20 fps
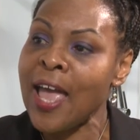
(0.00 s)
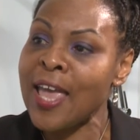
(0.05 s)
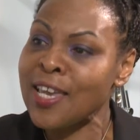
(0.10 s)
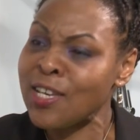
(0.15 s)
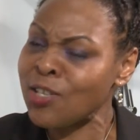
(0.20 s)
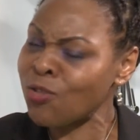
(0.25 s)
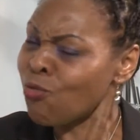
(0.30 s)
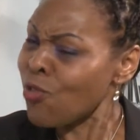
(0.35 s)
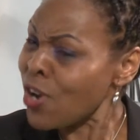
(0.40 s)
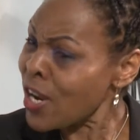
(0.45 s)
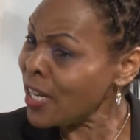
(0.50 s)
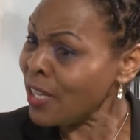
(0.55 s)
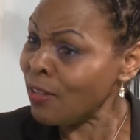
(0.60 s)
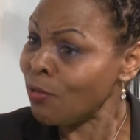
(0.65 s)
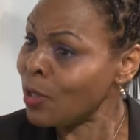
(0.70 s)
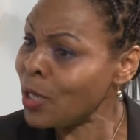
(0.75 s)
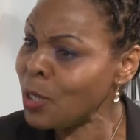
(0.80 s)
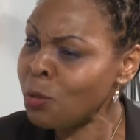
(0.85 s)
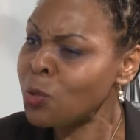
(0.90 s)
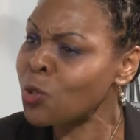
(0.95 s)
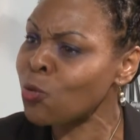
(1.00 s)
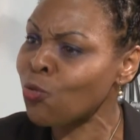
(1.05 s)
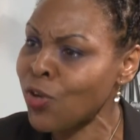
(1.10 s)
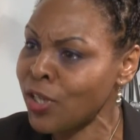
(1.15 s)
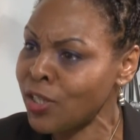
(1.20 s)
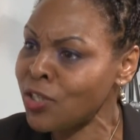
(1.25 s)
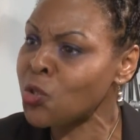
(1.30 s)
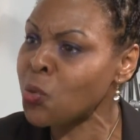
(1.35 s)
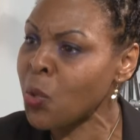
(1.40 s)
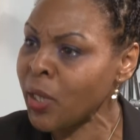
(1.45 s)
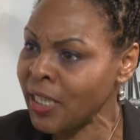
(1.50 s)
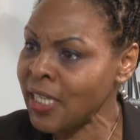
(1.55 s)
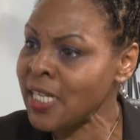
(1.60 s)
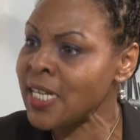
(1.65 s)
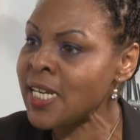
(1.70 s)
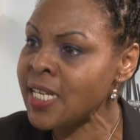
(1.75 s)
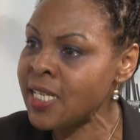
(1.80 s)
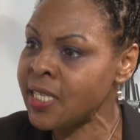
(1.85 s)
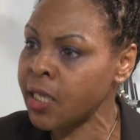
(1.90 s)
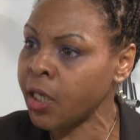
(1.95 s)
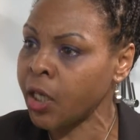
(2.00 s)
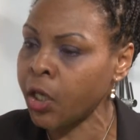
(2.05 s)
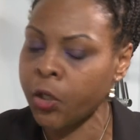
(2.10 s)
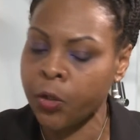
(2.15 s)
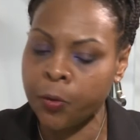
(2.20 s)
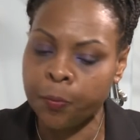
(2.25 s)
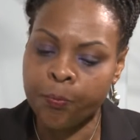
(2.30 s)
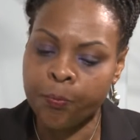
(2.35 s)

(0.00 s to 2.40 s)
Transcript: is really, it was written twenty years ago.